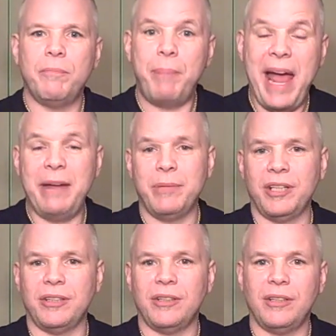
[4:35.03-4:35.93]

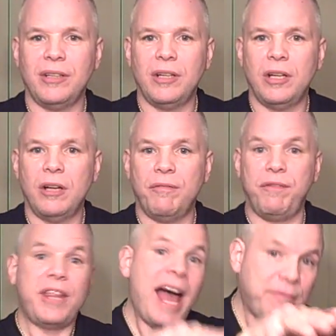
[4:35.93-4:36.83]
payment
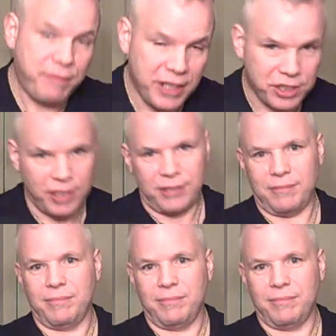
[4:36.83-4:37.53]
for that visit.